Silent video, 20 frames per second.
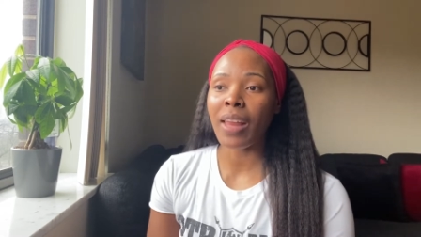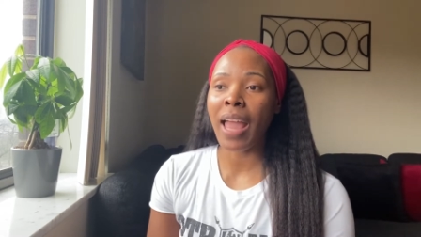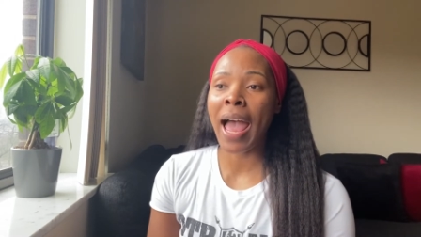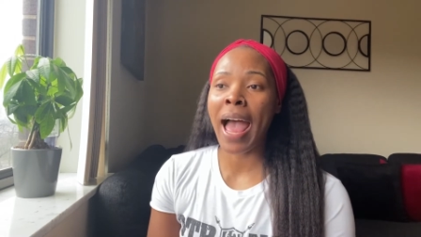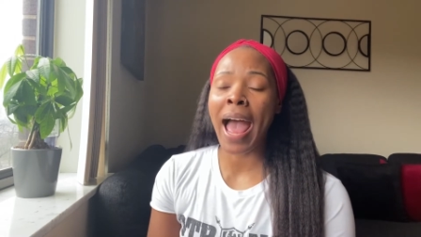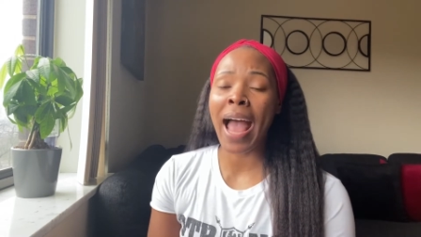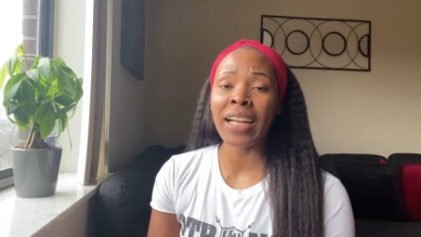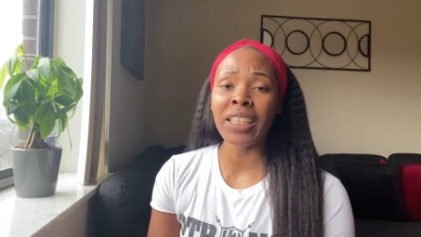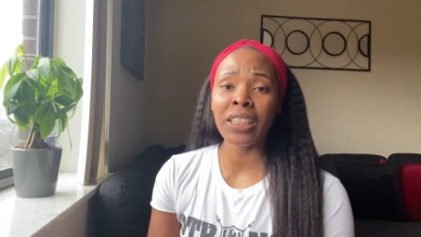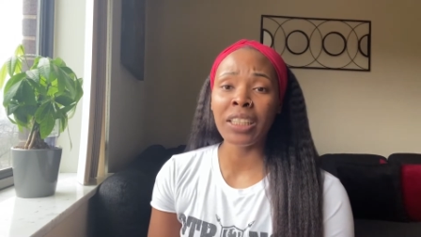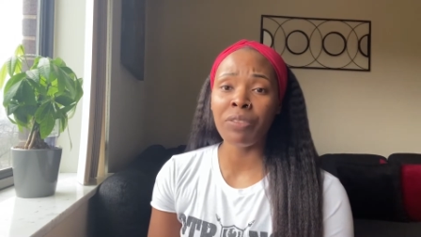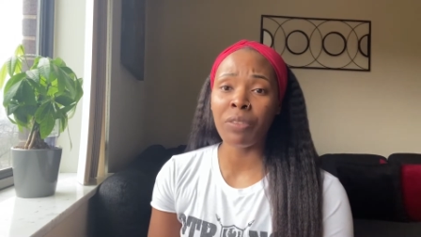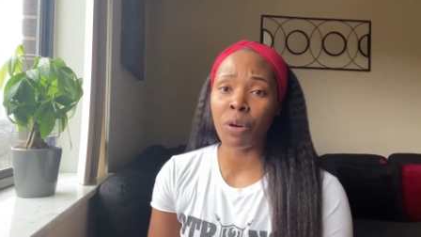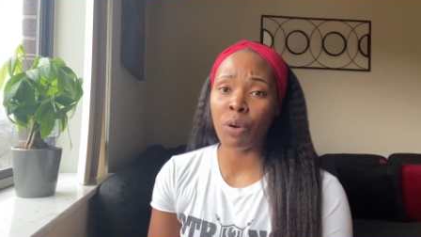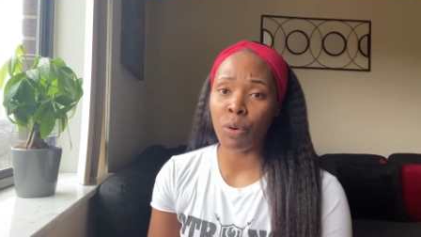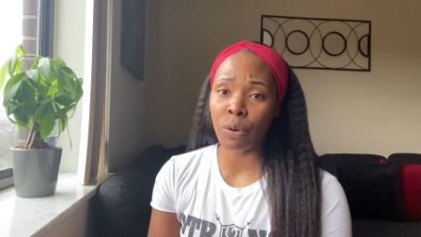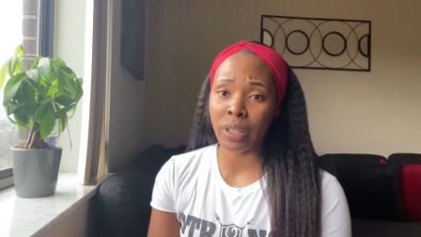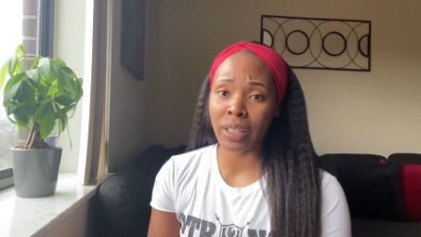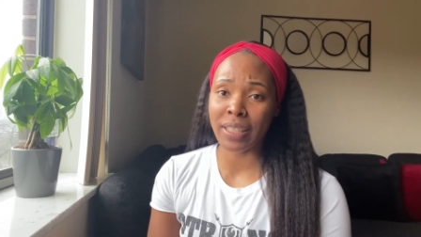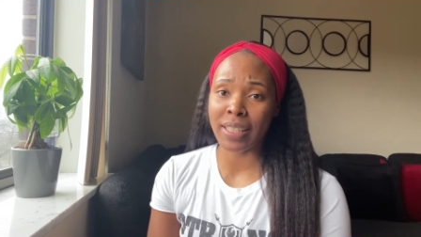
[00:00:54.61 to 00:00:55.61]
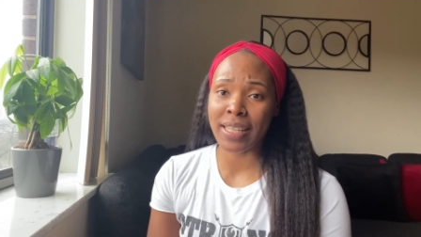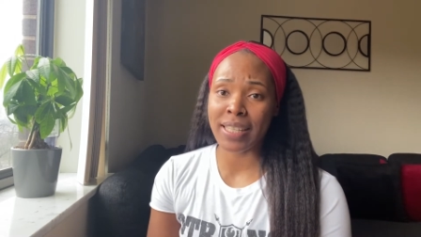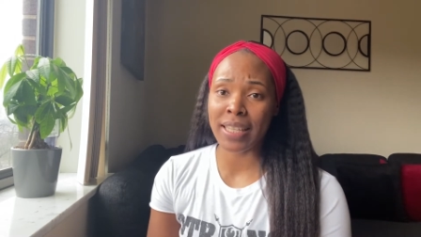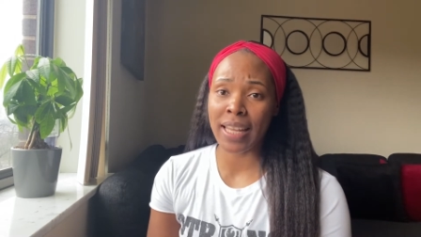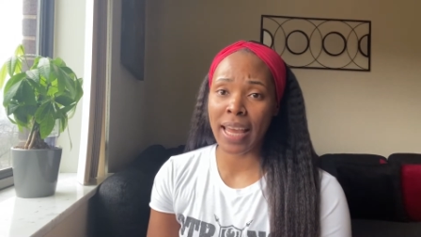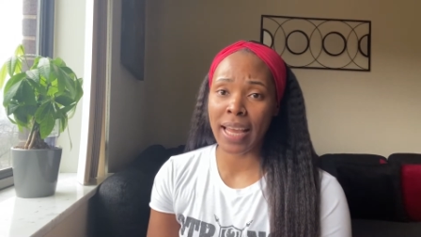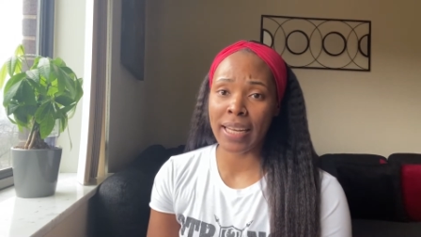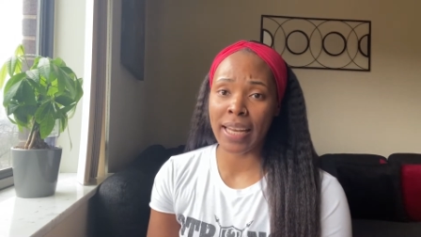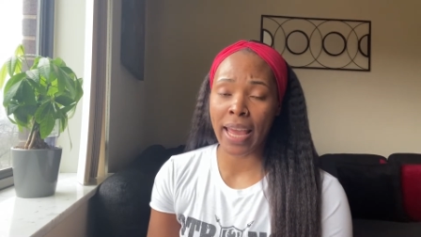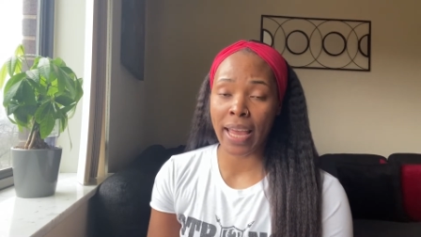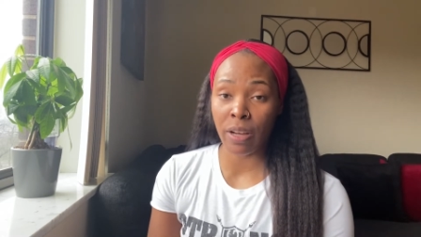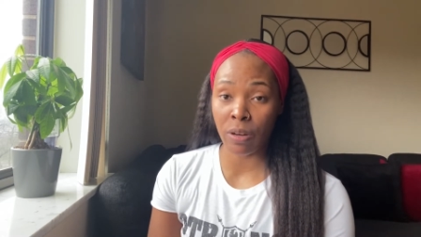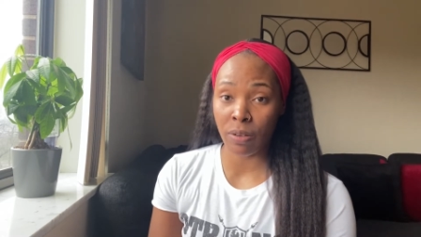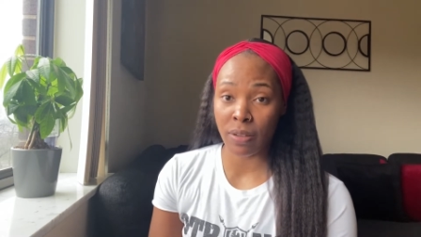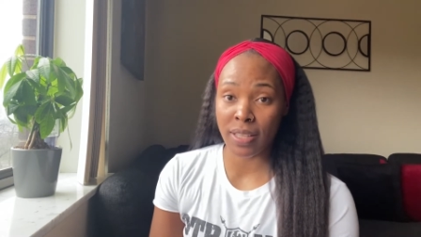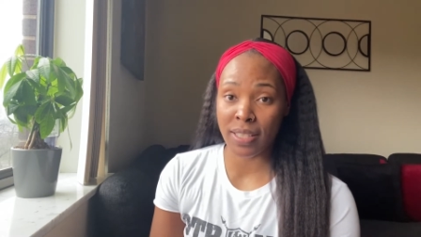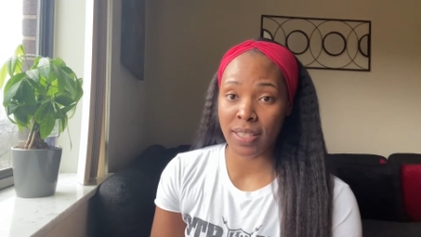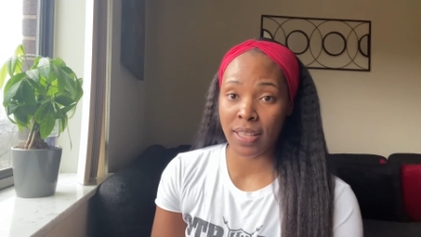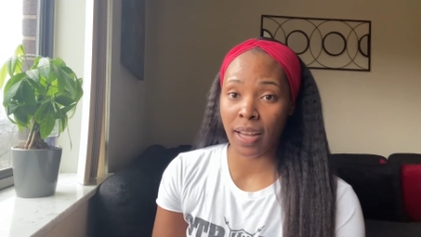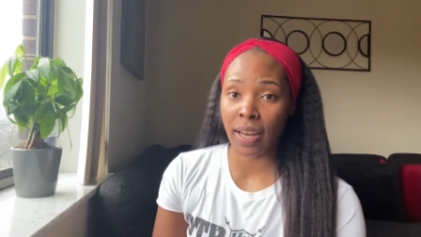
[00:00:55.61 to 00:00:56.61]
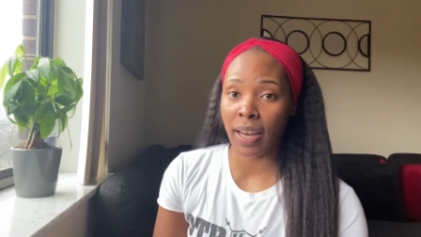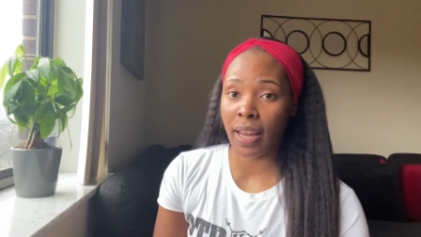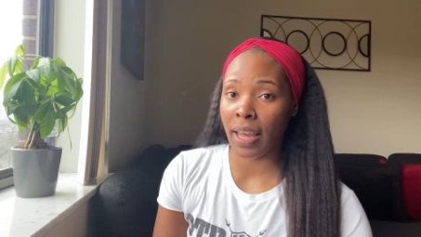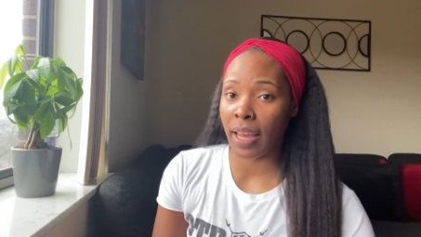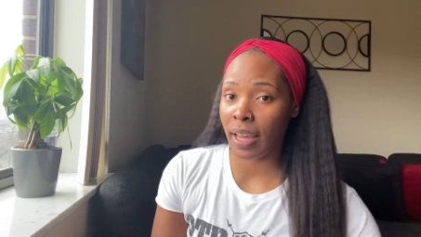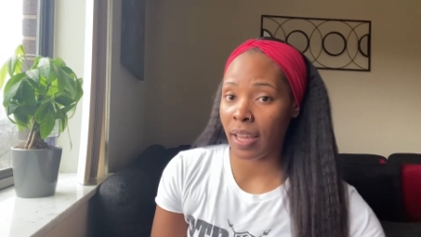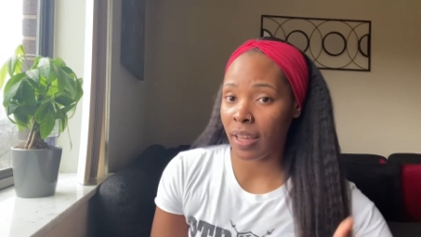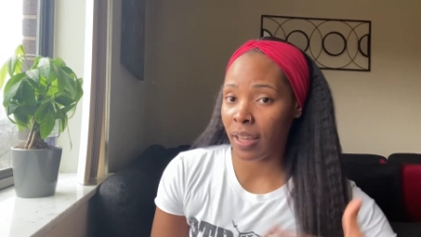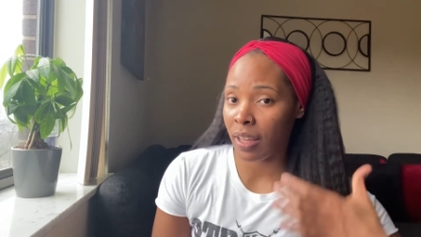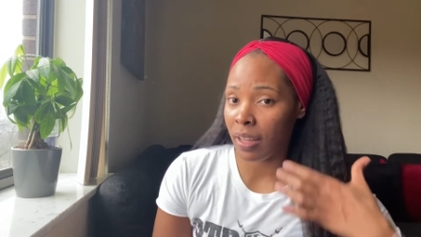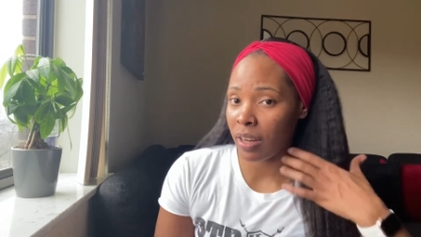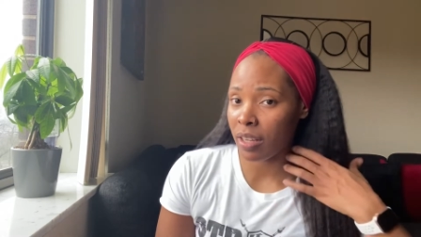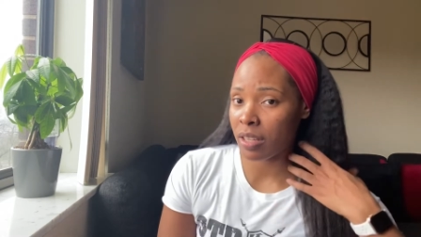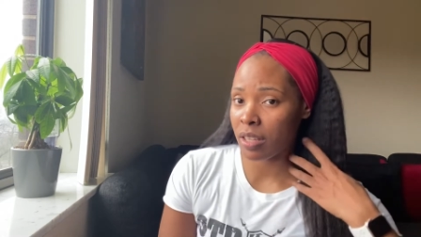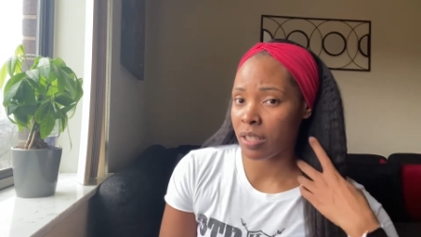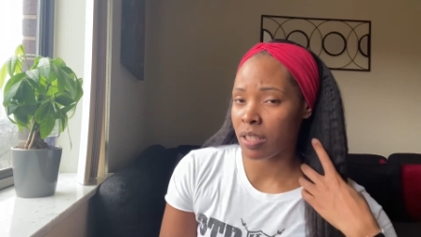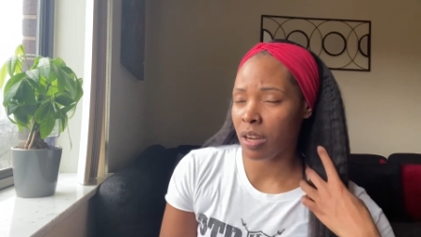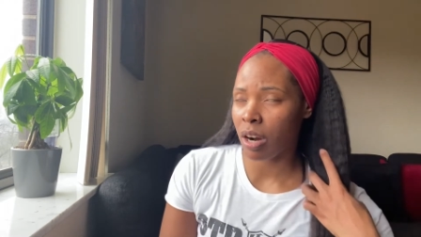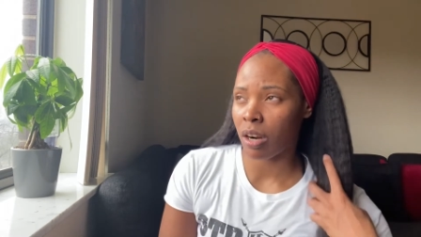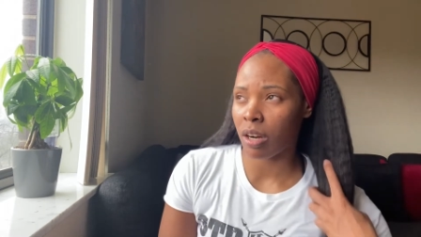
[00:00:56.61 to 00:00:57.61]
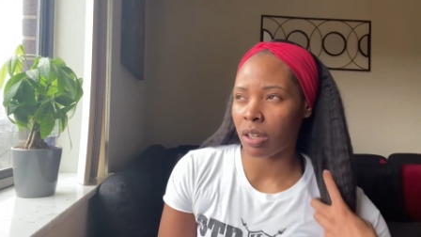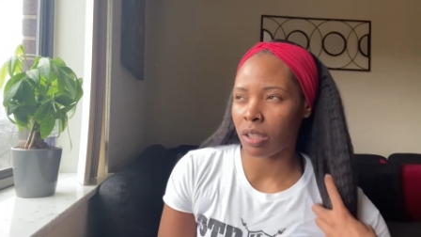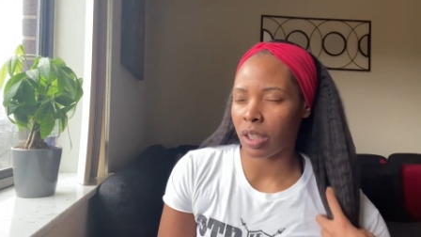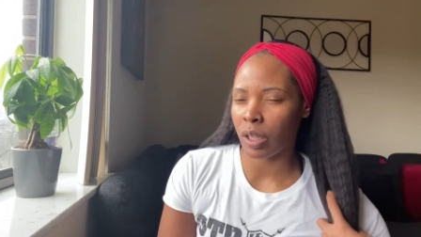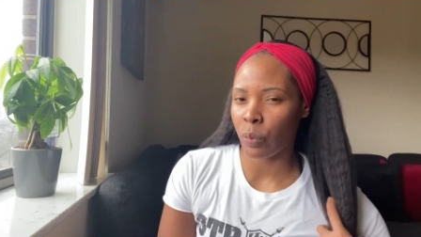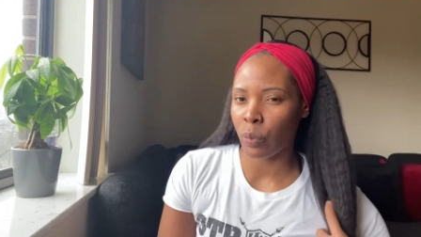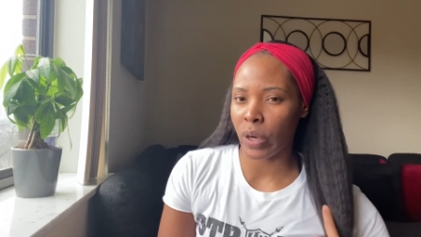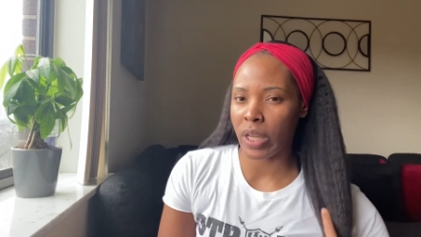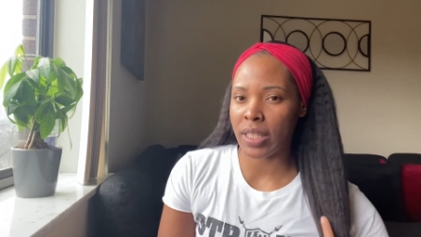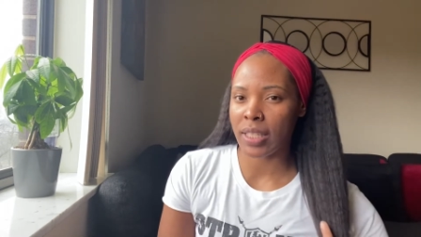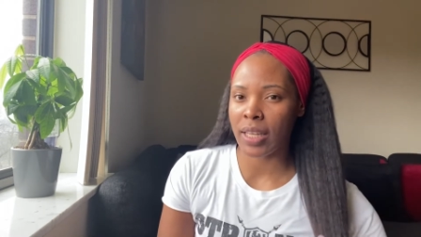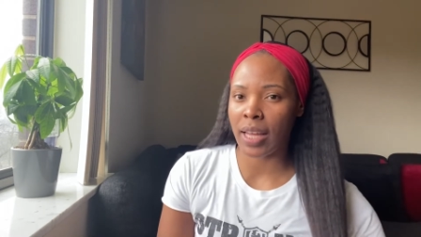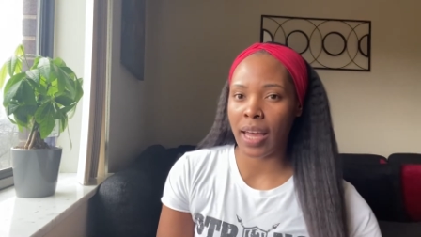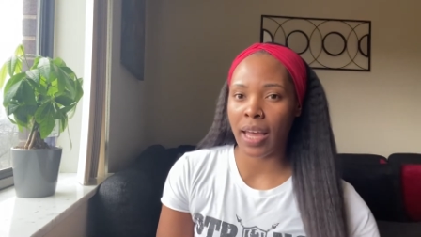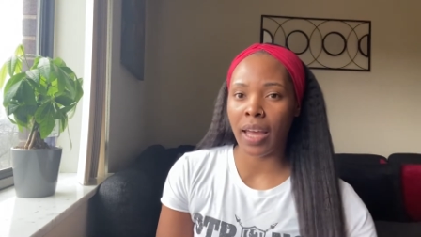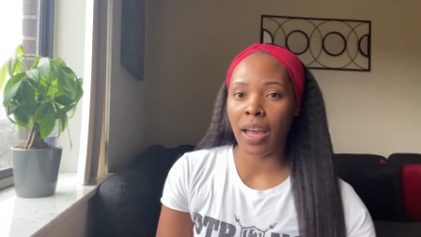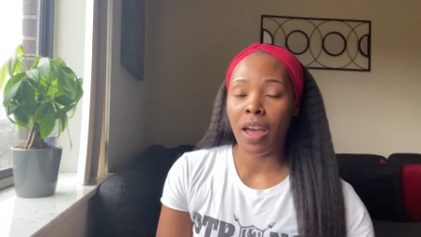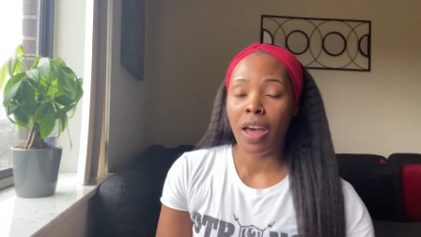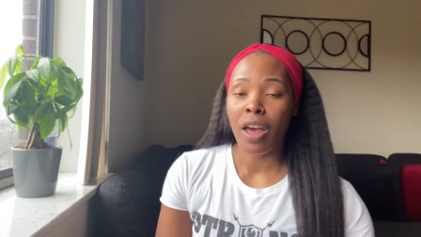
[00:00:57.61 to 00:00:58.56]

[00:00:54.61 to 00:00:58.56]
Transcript: I actually recorded this leg day on Sunday, and it's currently Wednesday.